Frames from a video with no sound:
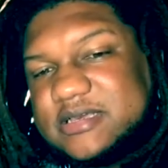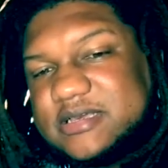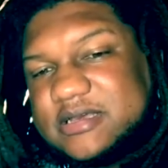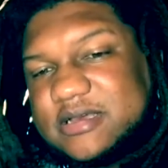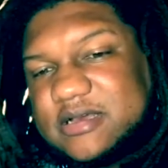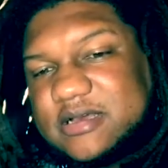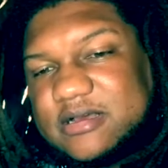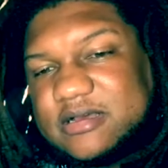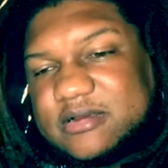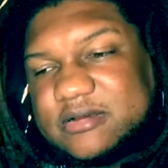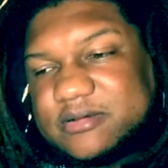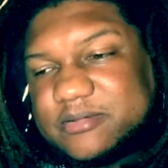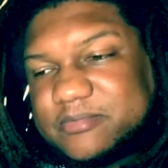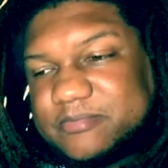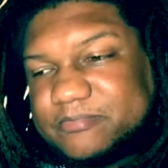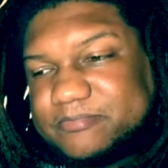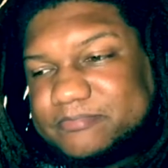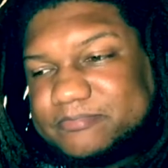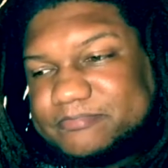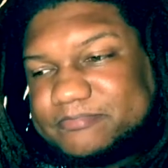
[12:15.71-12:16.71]
Um,
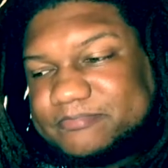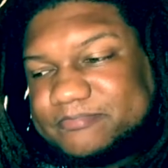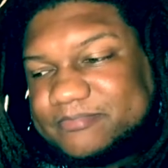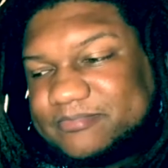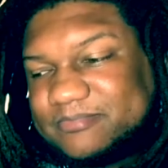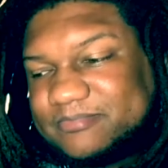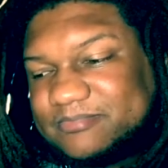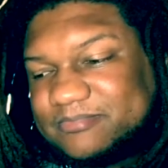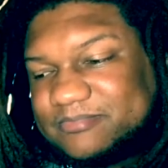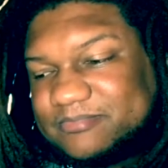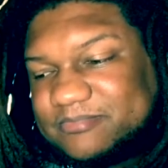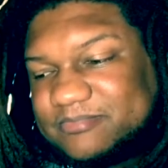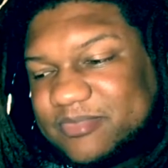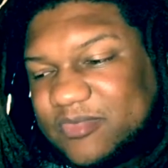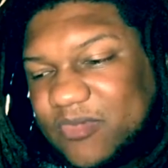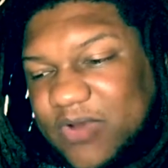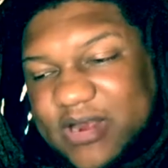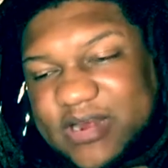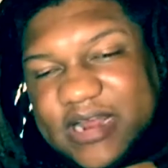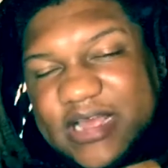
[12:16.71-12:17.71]

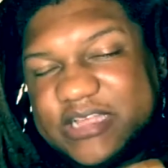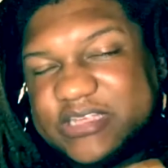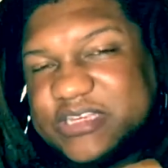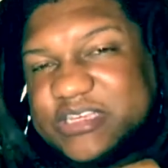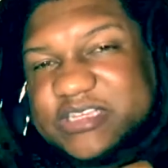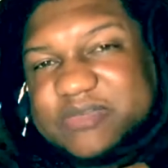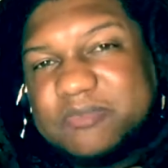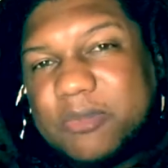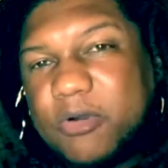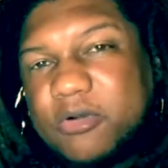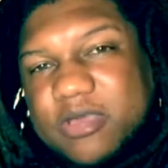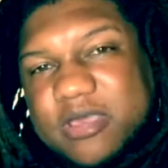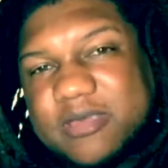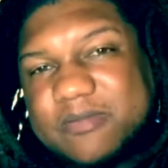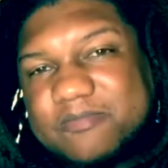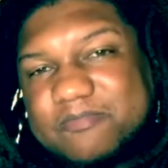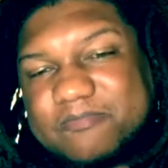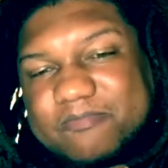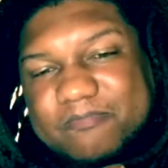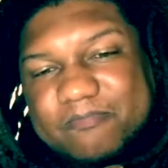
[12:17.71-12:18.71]
right now, just smoky.
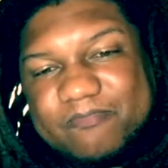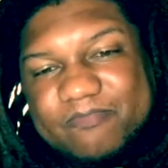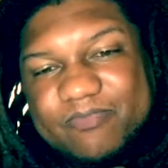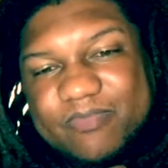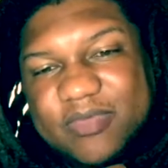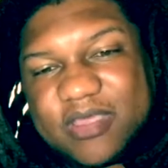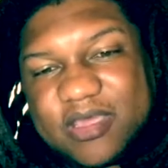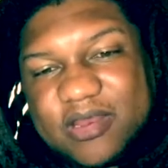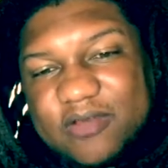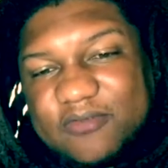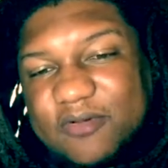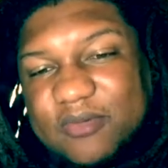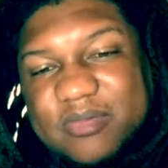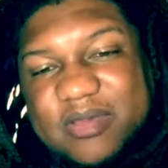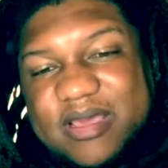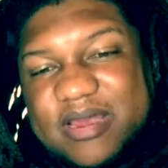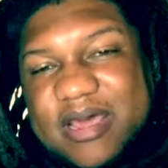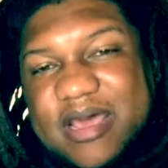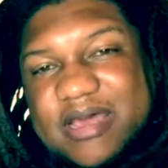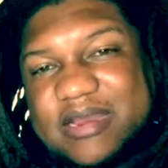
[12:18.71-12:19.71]
If I'm
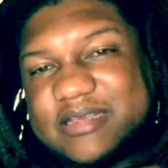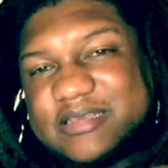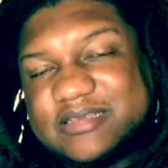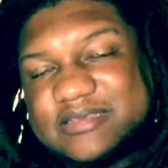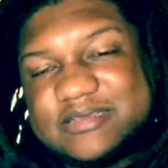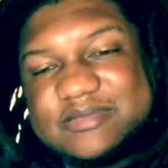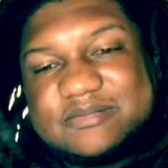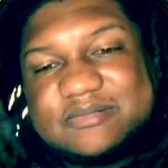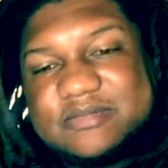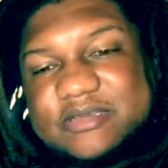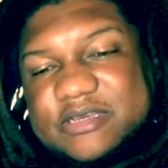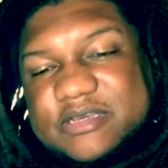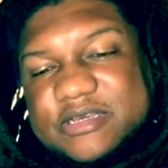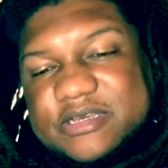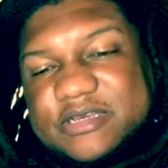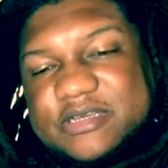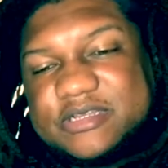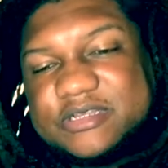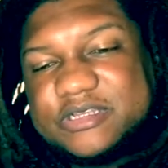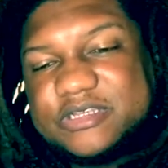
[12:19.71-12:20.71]
being honest,
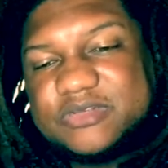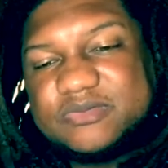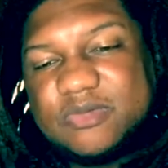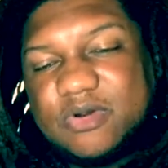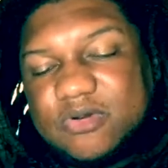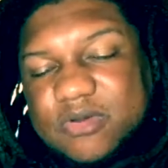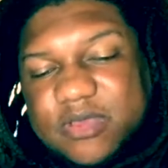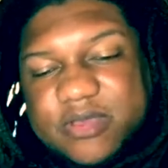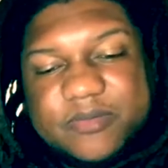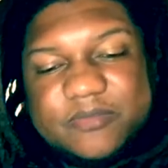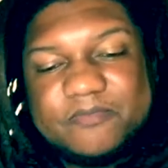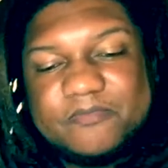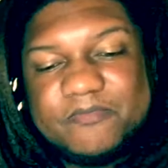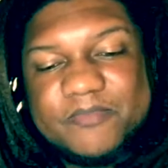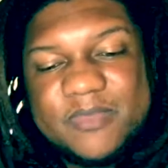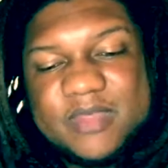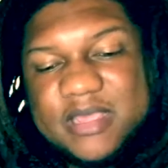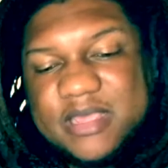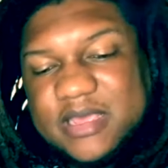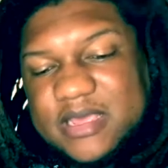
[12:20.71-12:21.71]
just smoky.
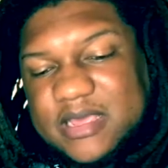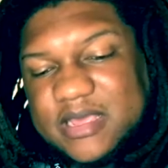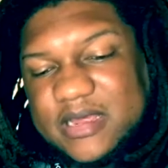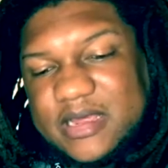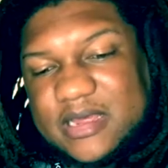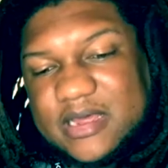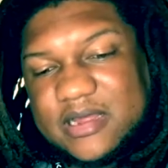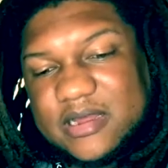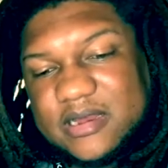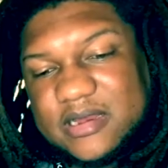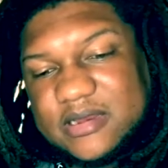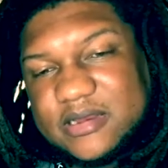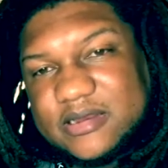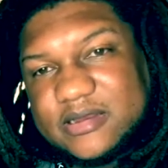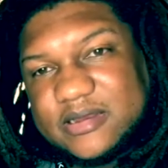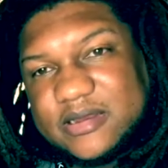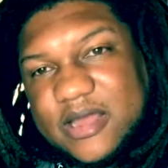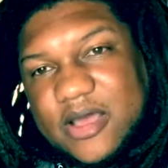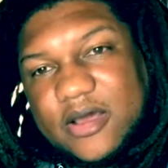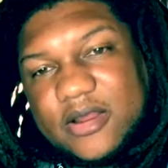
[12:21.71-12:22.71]
A
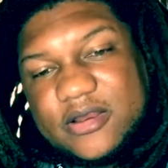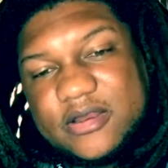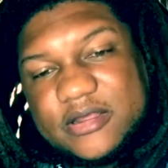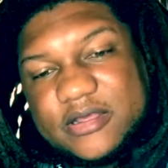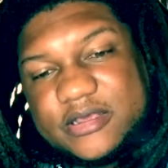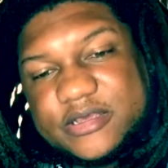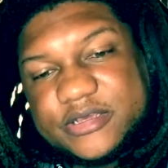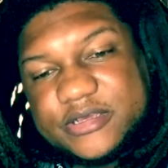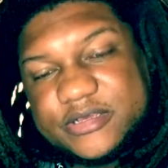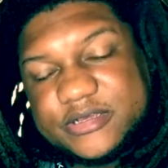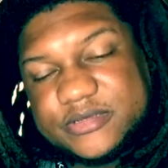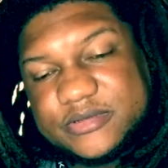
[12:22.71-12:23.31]
lot of the,